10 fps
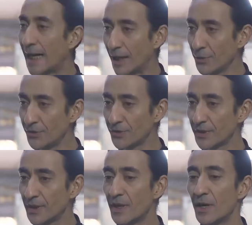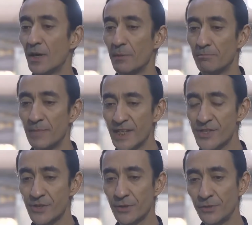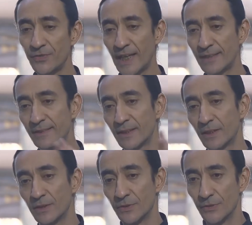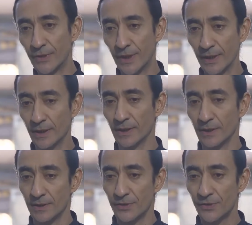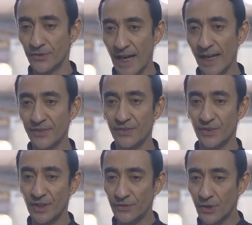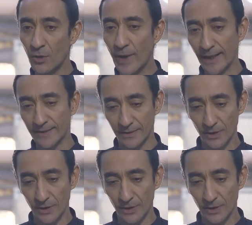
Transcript: house make sure that theSize is correct.